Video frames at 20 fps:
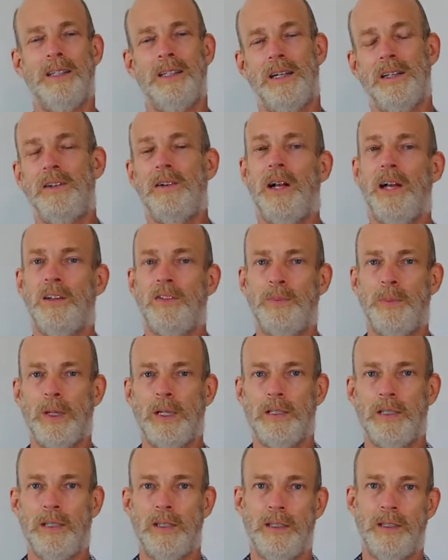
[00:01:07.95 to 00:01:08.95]
The other
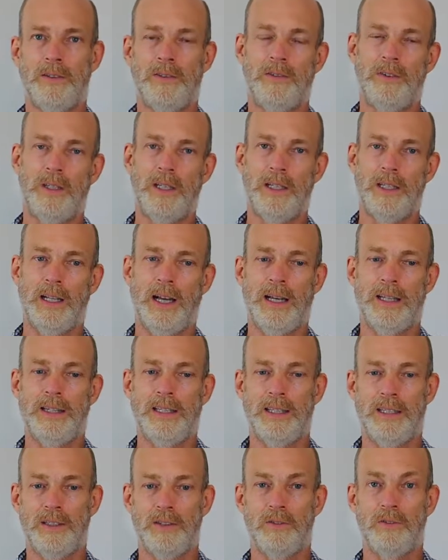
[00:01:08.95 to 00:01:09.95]
aspect of this that I
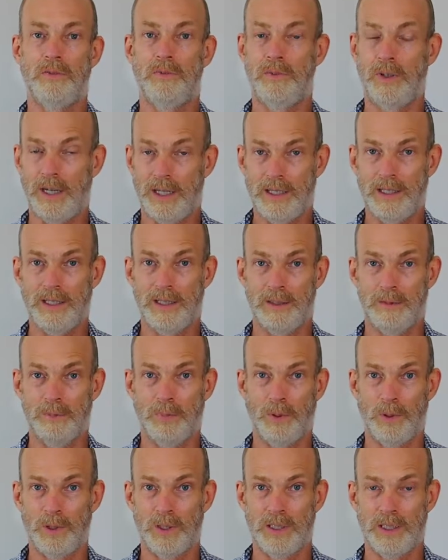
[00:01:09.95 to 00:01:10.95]
think is vitally
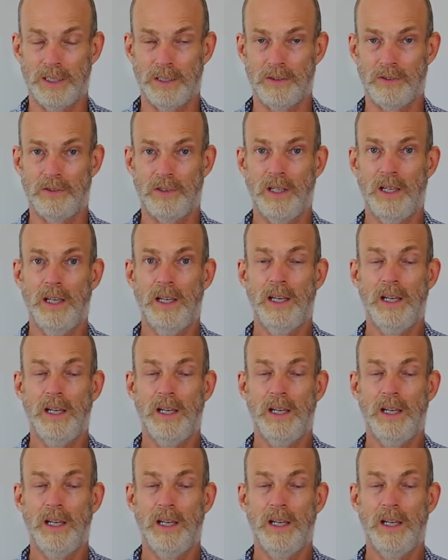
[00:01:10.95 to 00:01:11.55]
important is